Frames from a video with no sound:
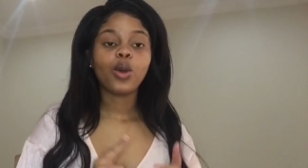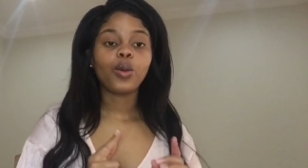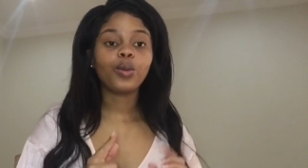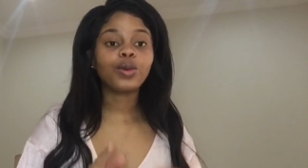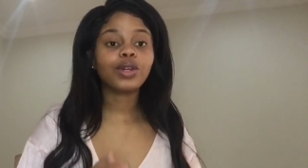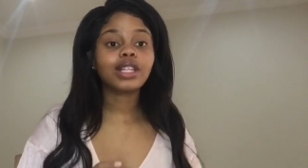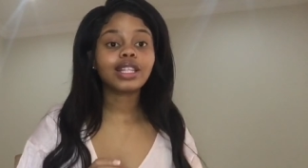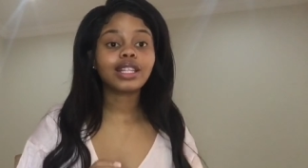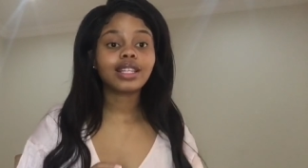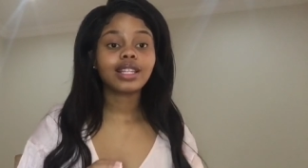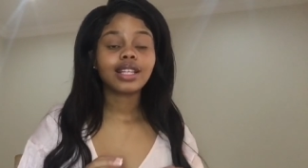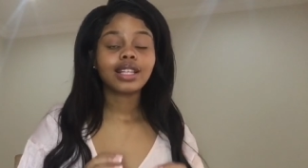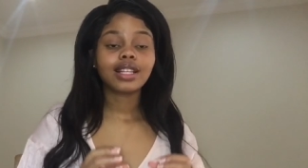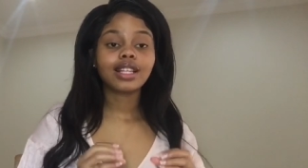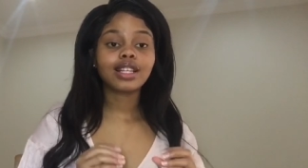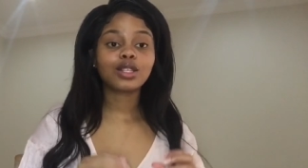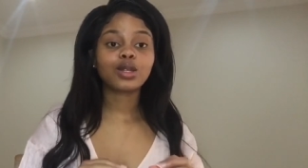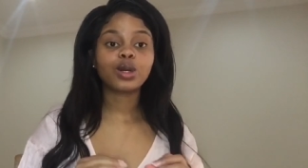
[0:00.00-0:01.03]
with
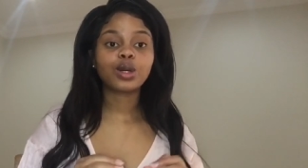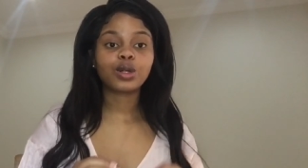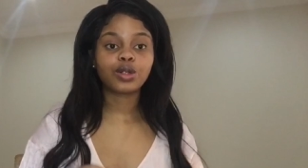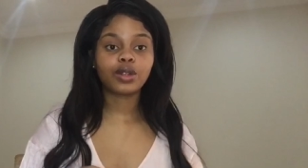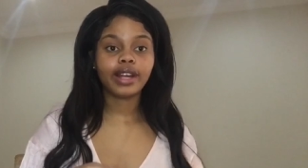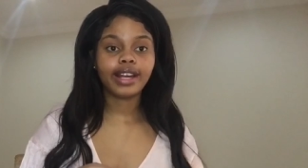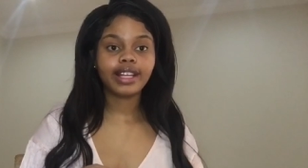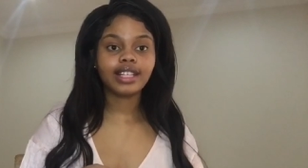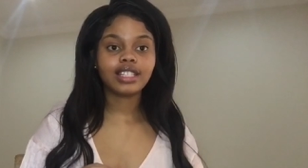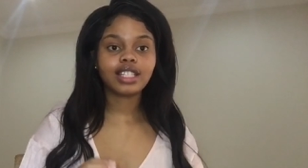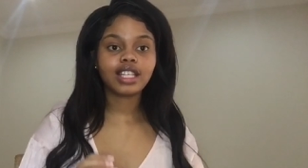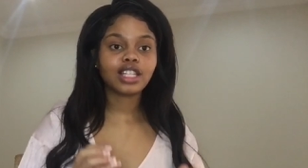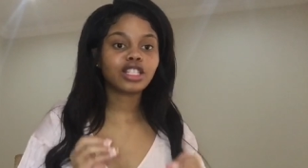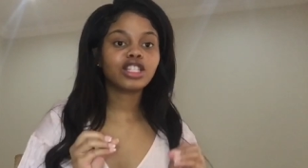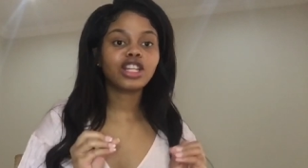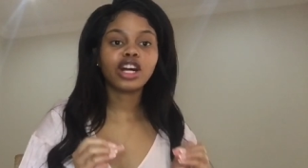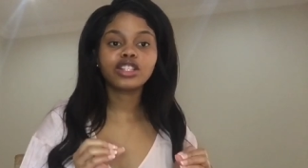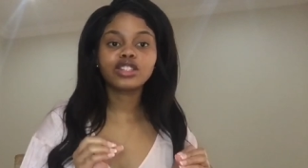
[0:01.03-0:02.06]
this whole range
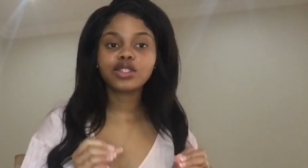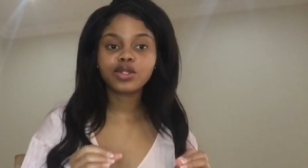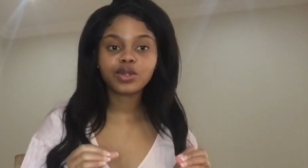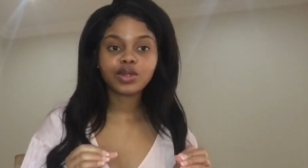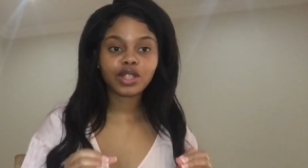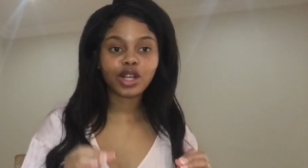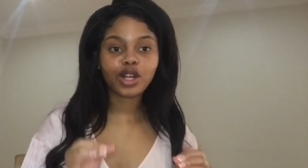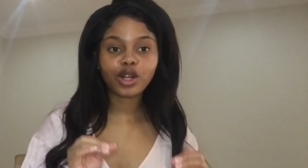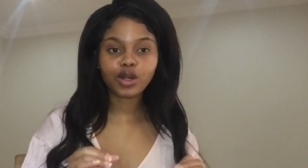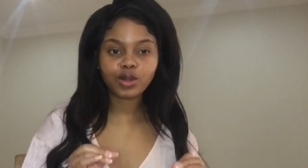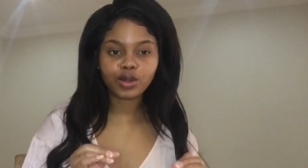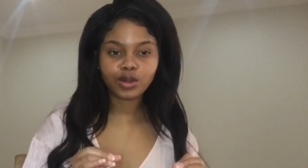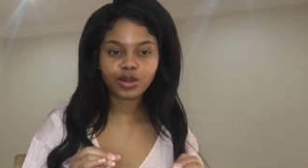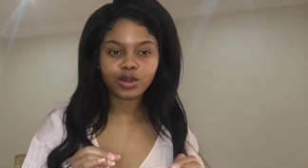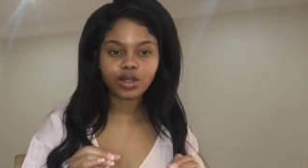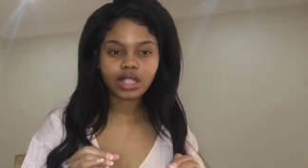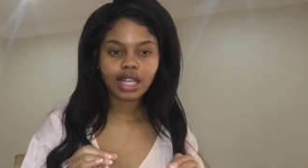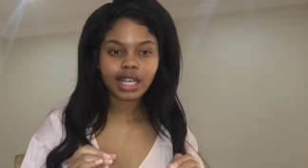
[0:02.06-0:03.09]
is not to
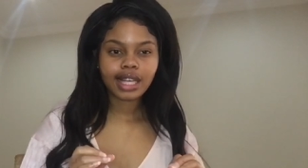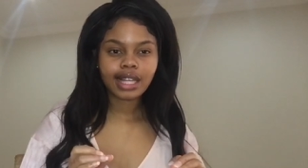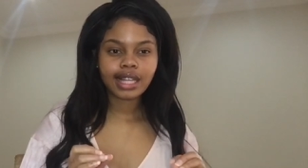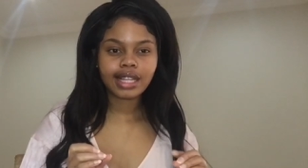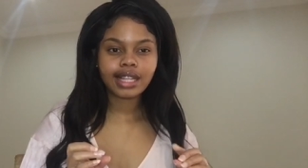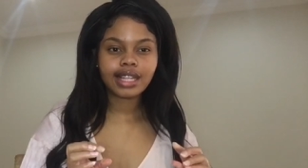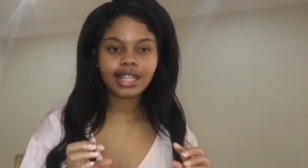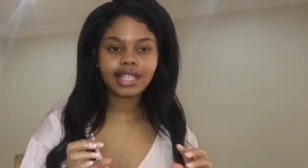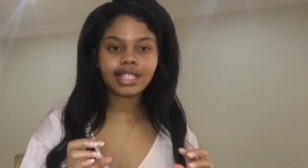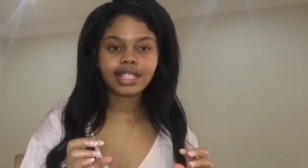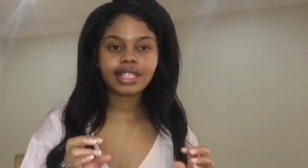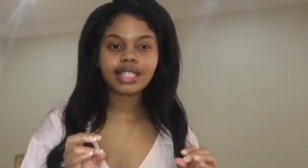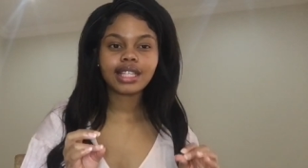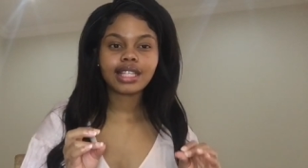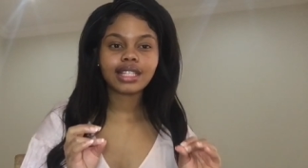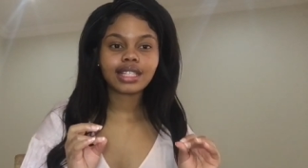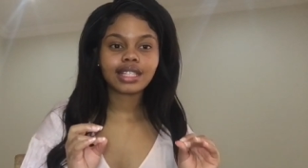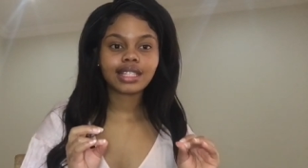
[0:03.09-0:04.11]
include this
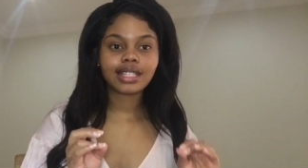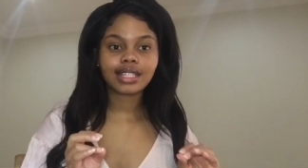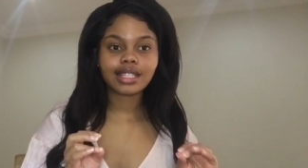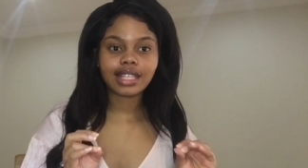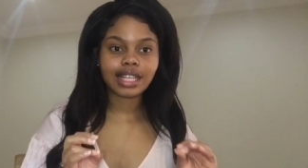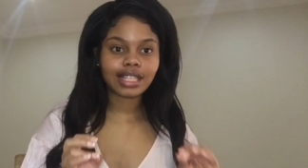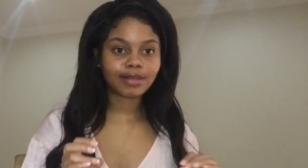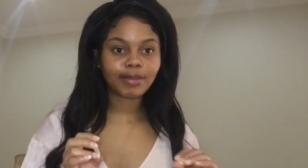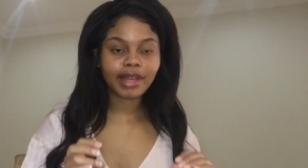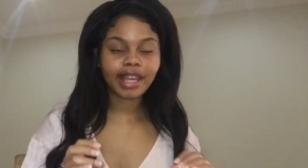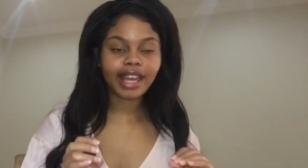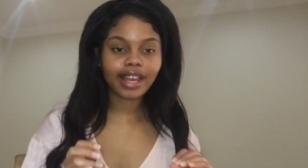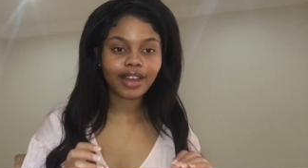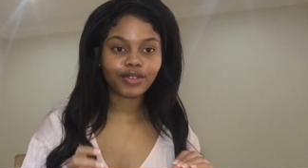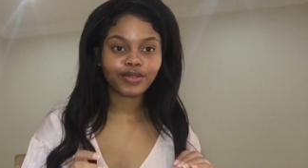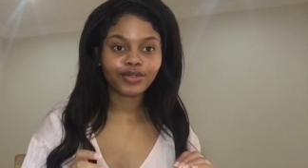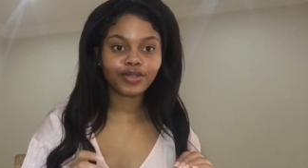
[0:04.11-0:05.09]
SPF